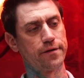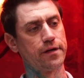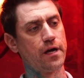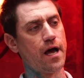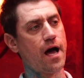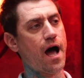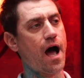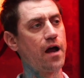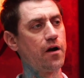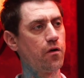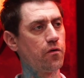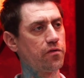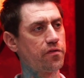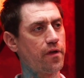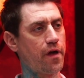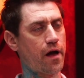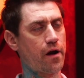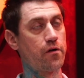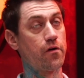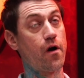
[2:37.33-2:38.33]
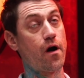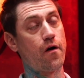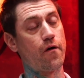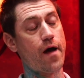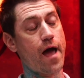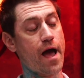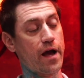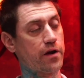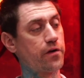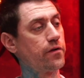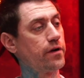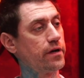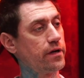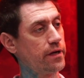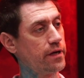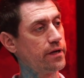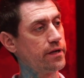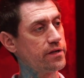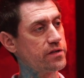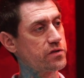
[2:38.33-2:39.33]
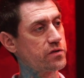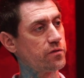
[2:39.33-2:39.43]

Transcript: Mm-hmm. I don't know how accurate it is.